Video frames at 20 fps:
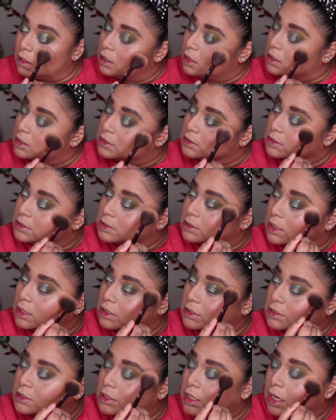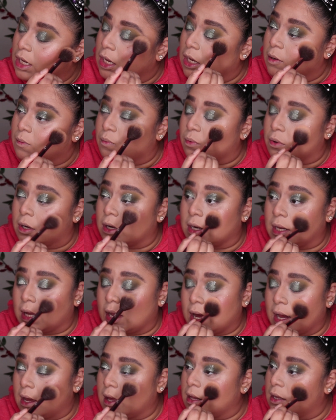It is such a pretty
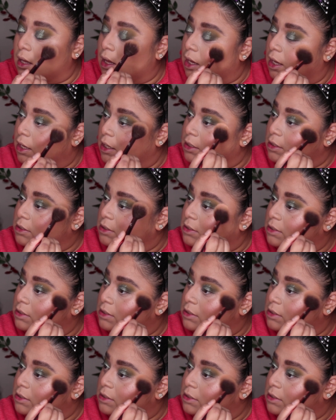highlight.